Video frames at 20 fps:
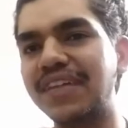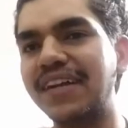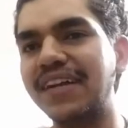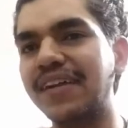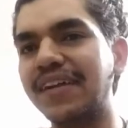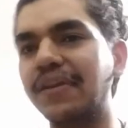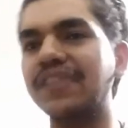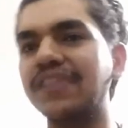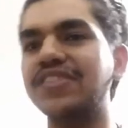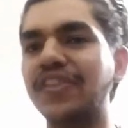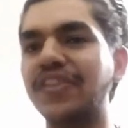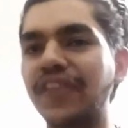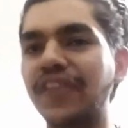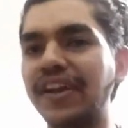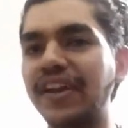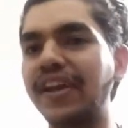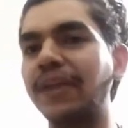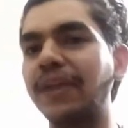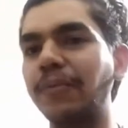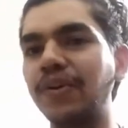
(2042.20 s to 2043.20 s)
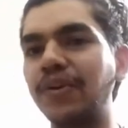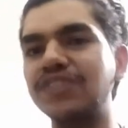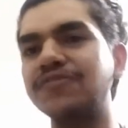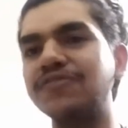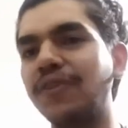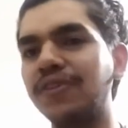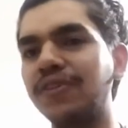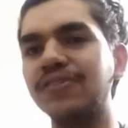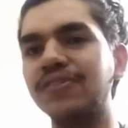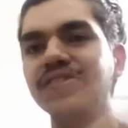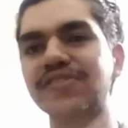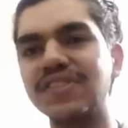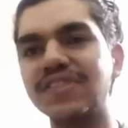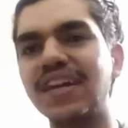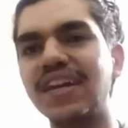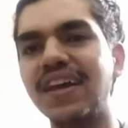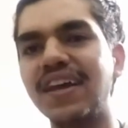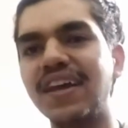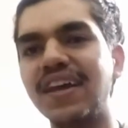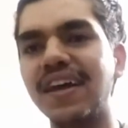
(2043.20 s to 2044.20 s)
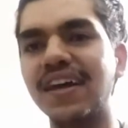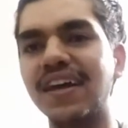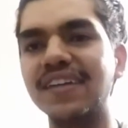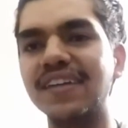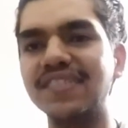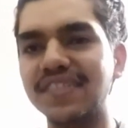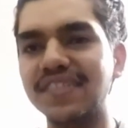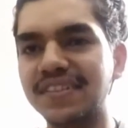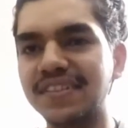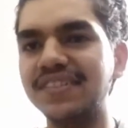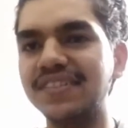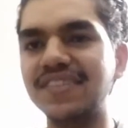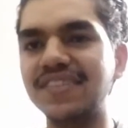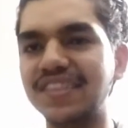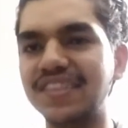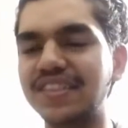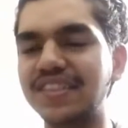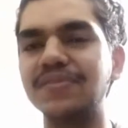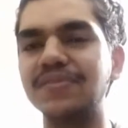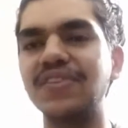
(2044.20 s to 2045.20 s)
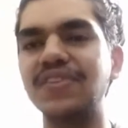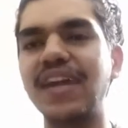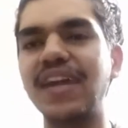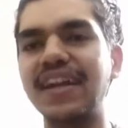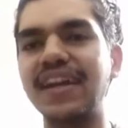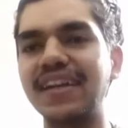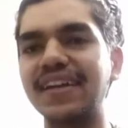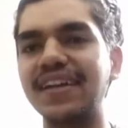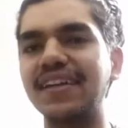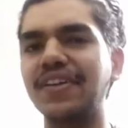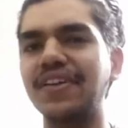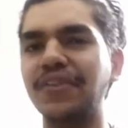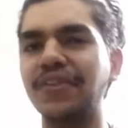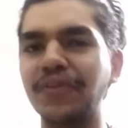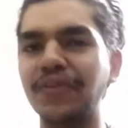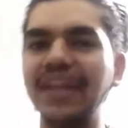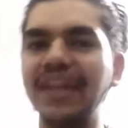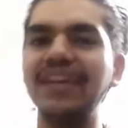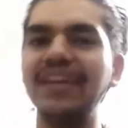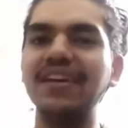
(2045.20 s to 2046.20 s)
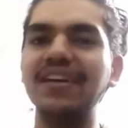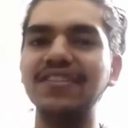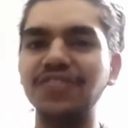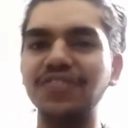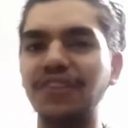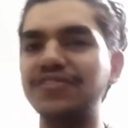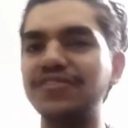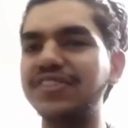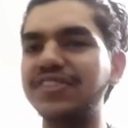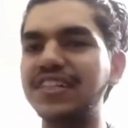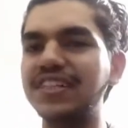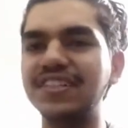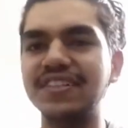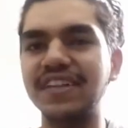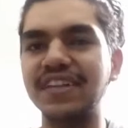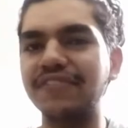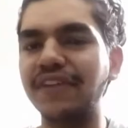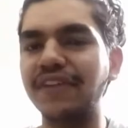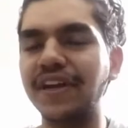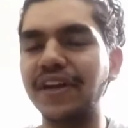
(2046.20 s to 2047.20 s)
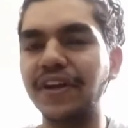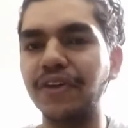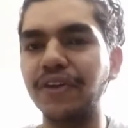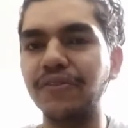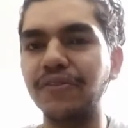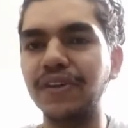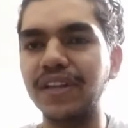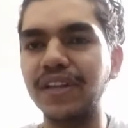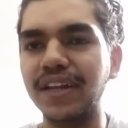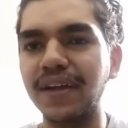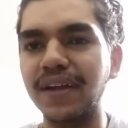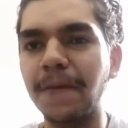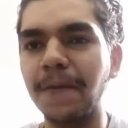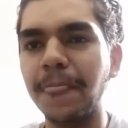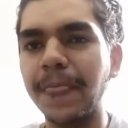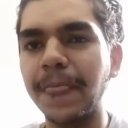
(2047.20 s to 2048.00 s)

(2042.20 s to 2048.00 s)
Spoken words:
and generating reports for those systems, right? You need the soft skills definitely over there.